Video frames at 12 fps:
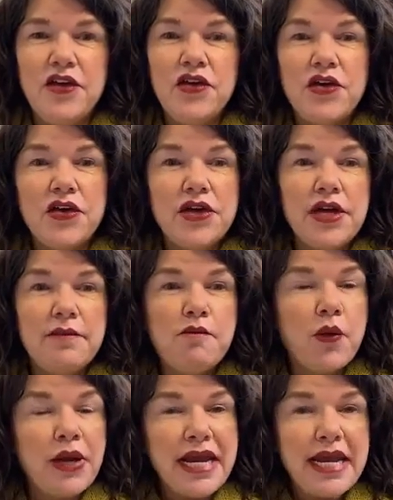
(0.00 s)
Good
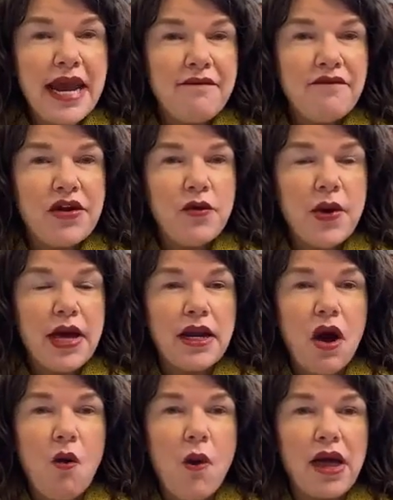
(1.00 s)
morning, everyone.
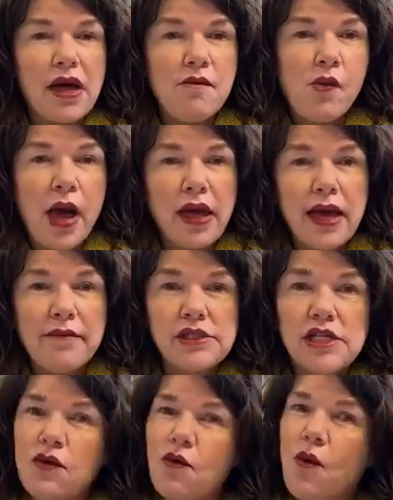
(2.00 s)
Welcome, welcome
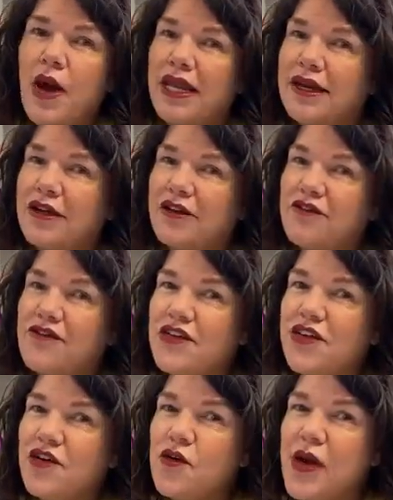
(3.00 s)
to
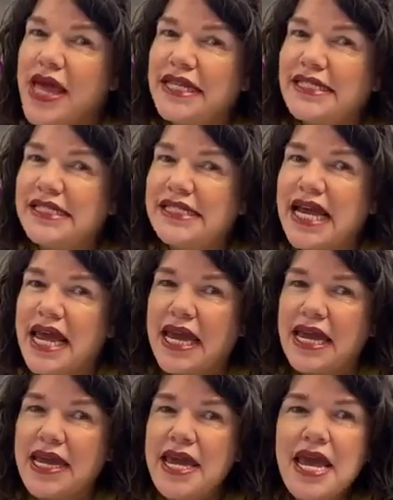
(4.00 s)
Wonderful
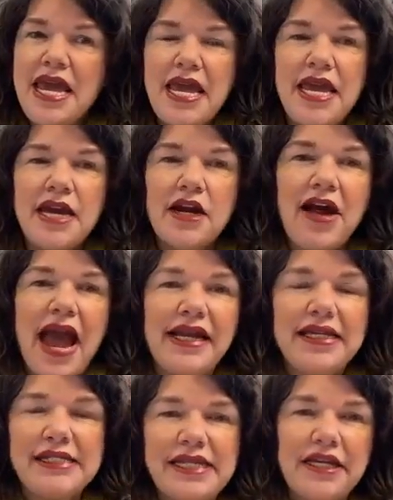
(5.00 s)
Wednesday here at
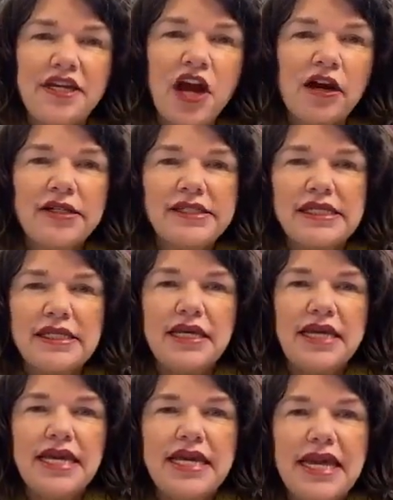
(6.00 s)
Knitique Yarns
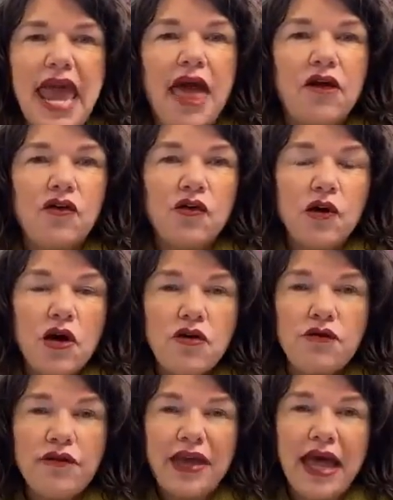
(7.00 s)
in Elk
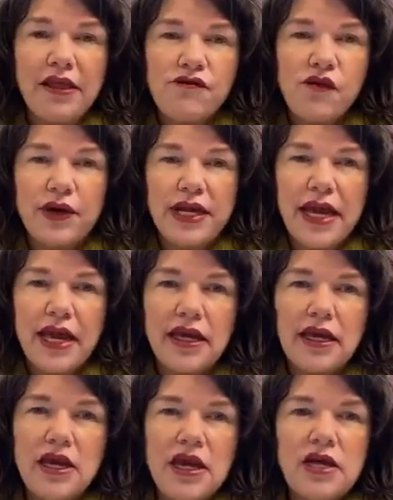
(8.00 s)
Grove, California.
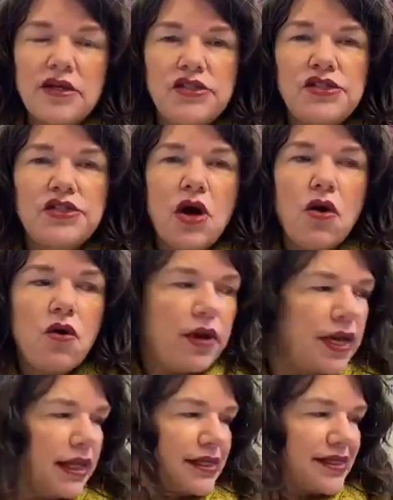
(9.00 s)
So
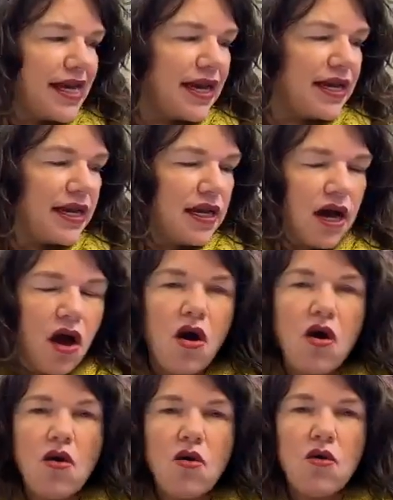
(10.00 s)
excited.
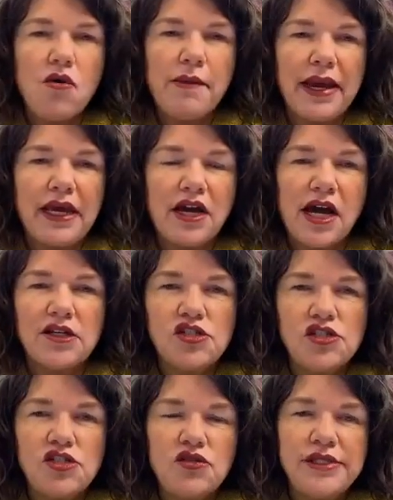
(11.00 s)
Oh my gosh.
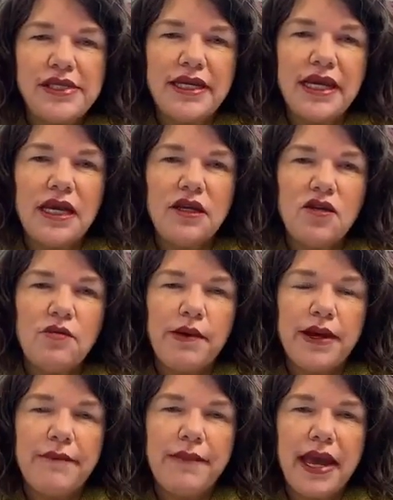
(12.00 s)
Susan, can you
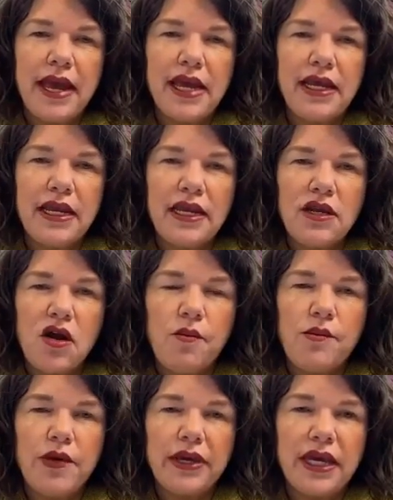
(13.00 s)
bring my
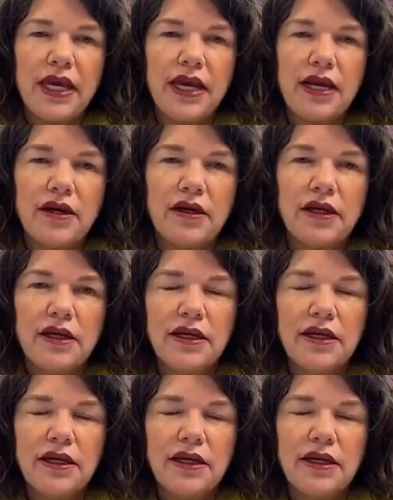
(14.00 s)
notebook here?